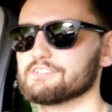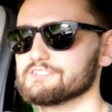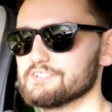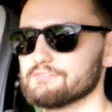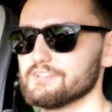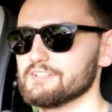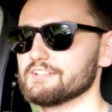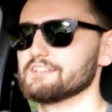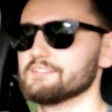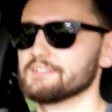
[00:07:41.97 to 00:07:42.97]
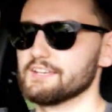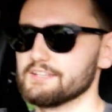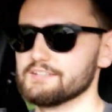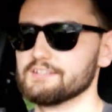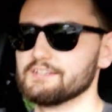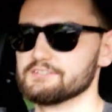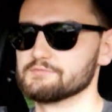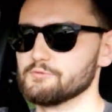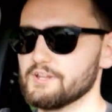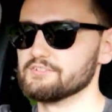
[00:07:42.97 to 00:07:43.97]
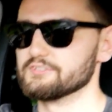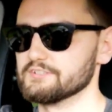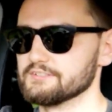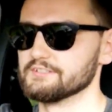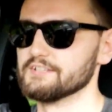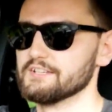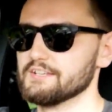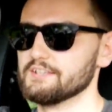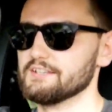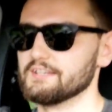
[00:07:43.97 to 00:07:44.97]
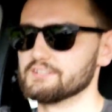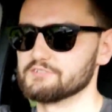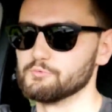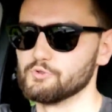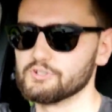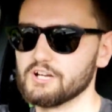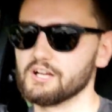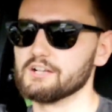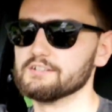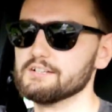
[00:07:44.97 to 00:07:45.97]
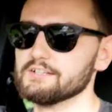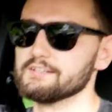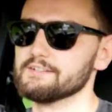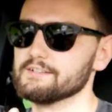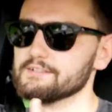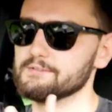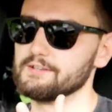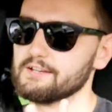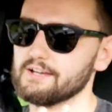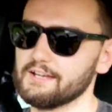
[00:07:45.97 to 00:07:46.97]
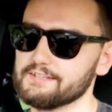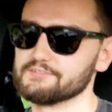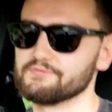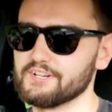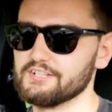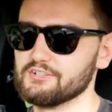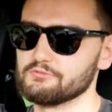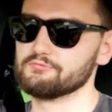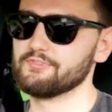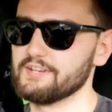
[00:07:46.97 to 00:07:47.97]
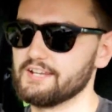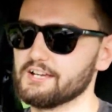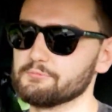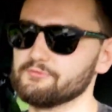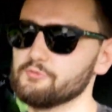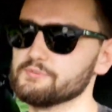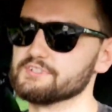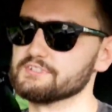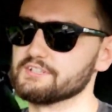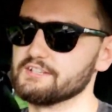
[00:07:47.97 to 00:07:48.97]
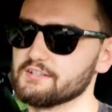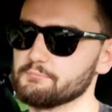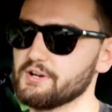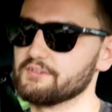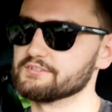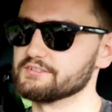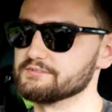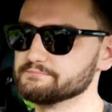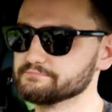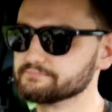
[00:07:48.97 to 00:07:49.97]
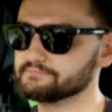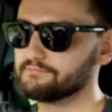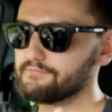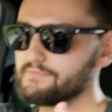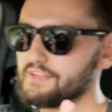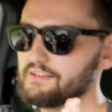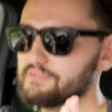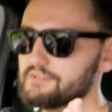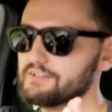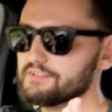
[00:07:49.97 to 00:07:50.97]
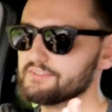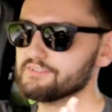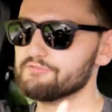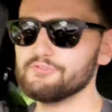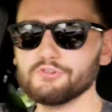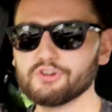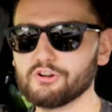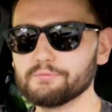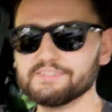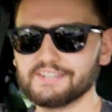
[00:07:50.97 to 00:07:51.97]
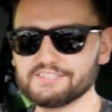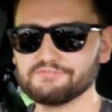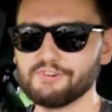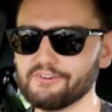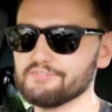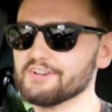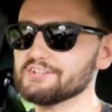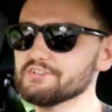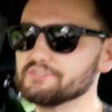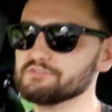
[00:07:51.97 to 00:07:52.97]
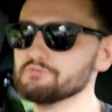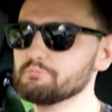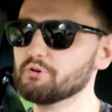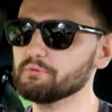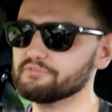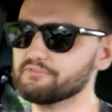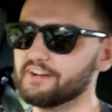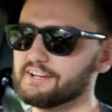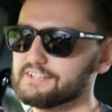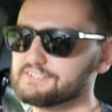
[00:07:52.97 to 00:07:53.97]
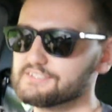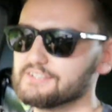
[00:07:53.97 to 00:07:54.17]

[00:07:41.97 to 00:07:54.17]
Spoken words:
considering, okay, it is a small engine, it's a small car, and it's very, fairly high performance in comparison. The fuel economy is actually very, very good. You would probably find